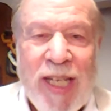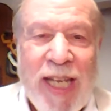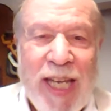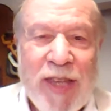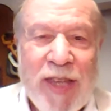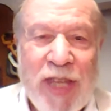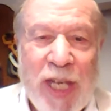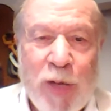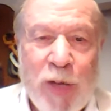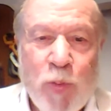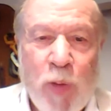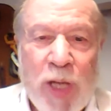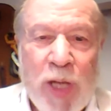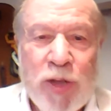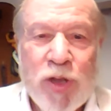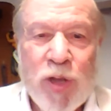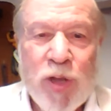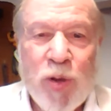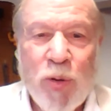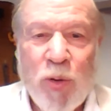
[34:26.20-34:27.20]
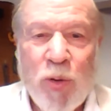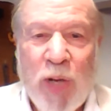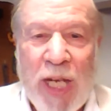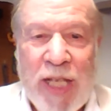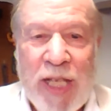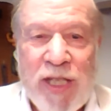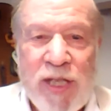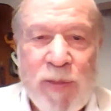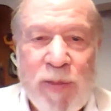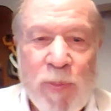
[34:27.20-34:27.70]
and then went to
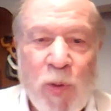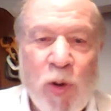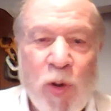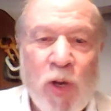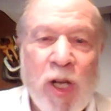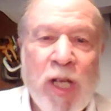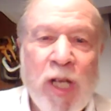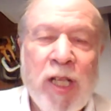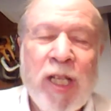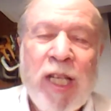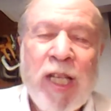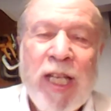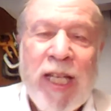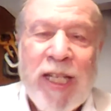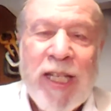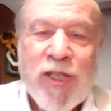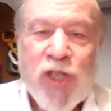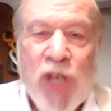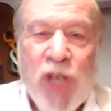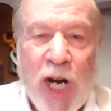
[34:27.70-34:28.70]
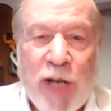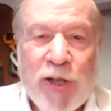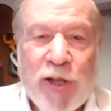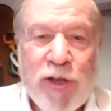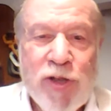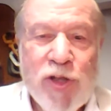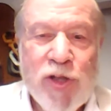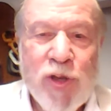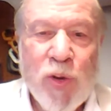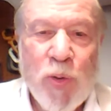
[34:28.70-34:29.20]
a small
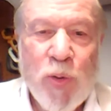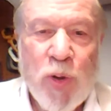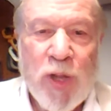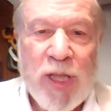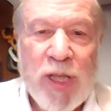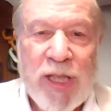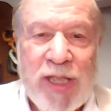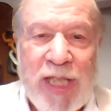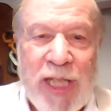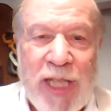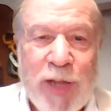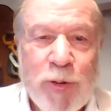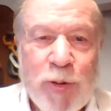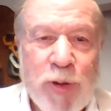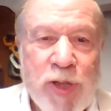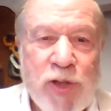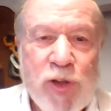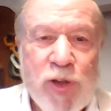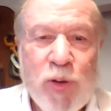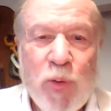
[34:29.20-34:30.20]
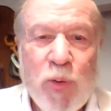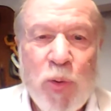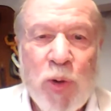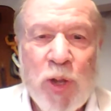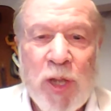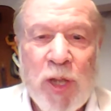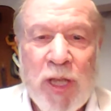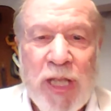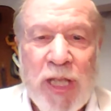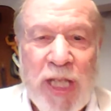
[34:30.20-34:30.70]
charter school, a Dinkra
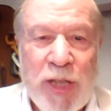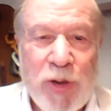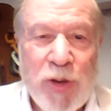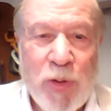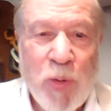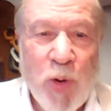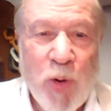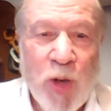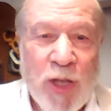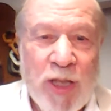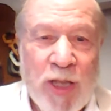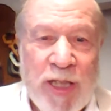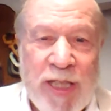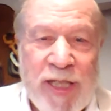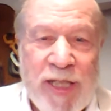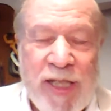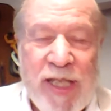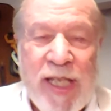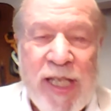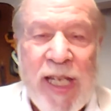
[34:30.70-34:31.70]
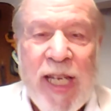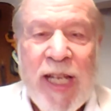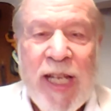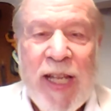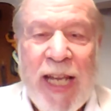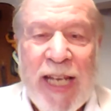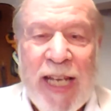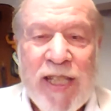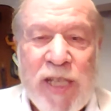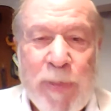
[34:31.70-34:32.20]
school in New Orleans,
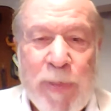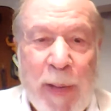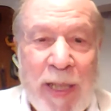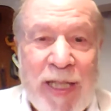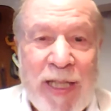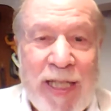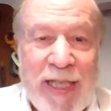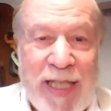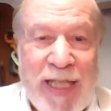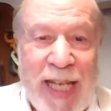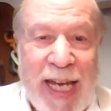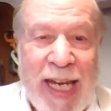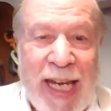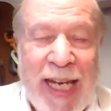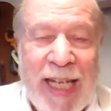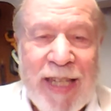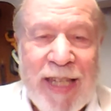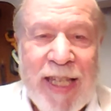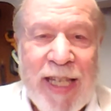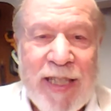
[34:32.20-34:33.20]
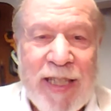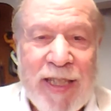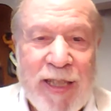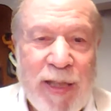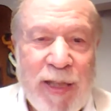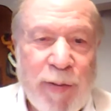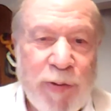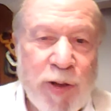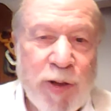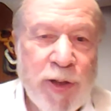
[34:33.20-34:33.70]
and spent a day. They
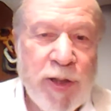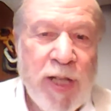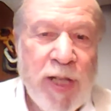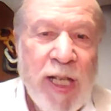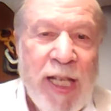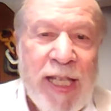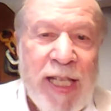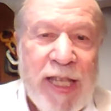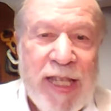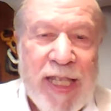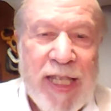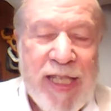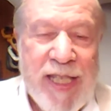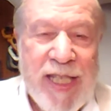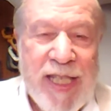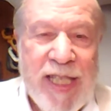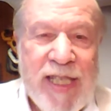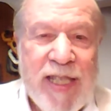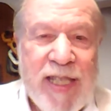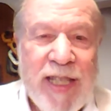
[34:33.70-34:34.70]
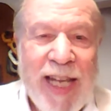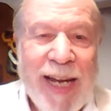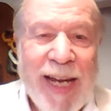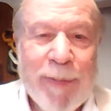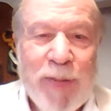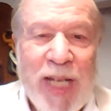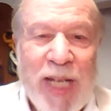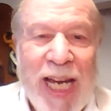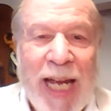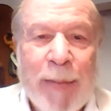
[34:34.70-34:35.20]
delivered the six
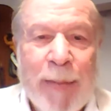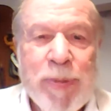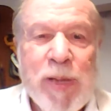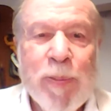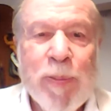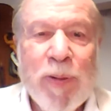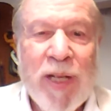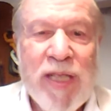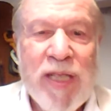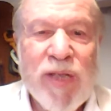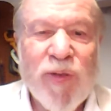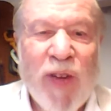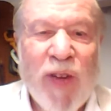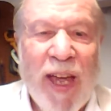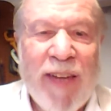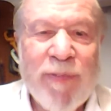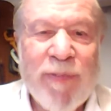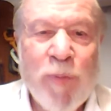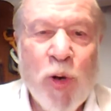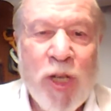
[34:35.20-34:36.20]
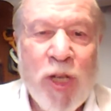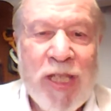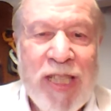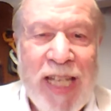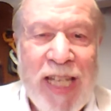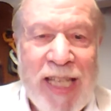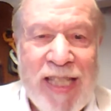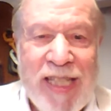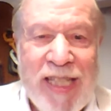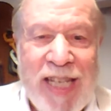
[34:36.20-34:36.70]
laptops plus five more
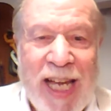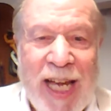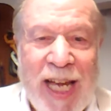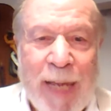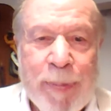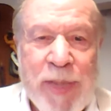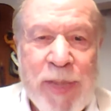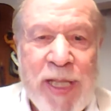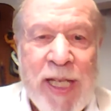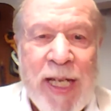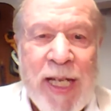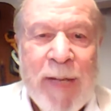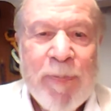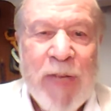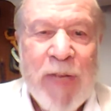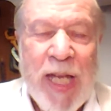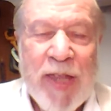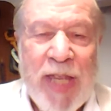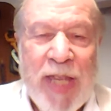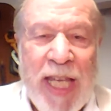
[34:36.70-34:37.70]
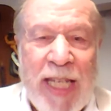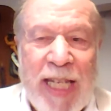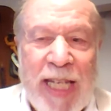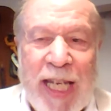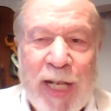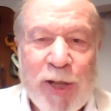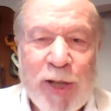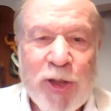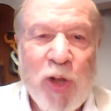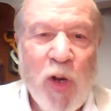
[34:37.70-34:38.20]
desktops, and then
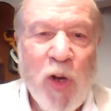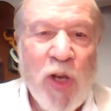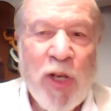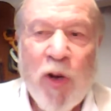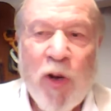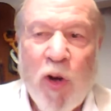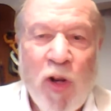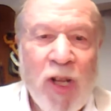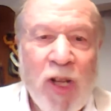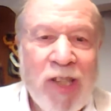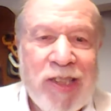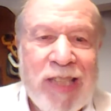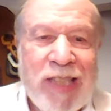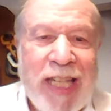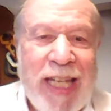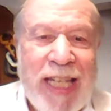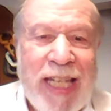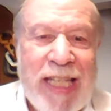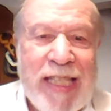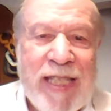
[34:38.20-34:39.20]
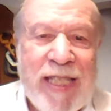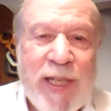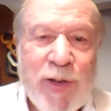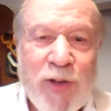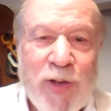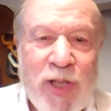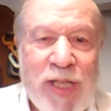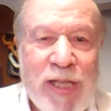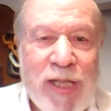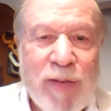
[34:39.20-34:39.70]
held an all day
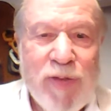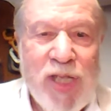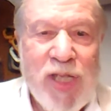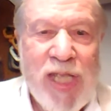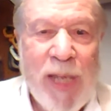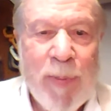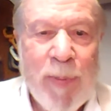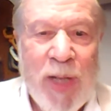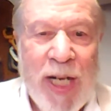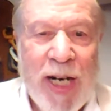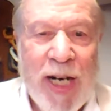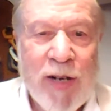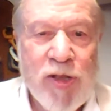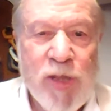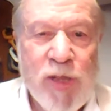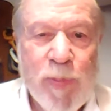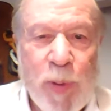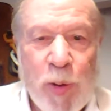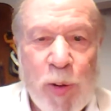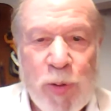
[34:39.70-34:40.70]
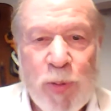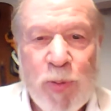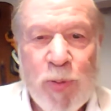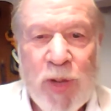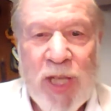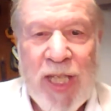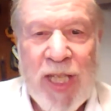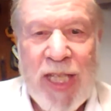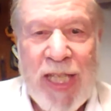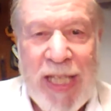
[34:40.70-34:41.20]
series of seminars, both
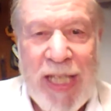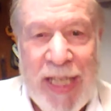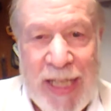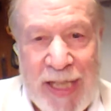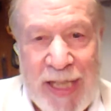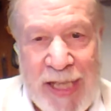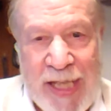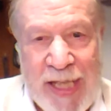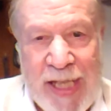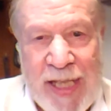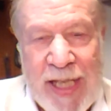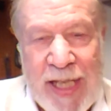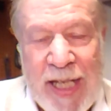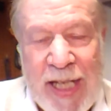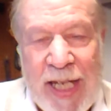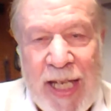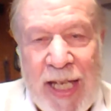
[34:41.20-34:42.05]
with the kids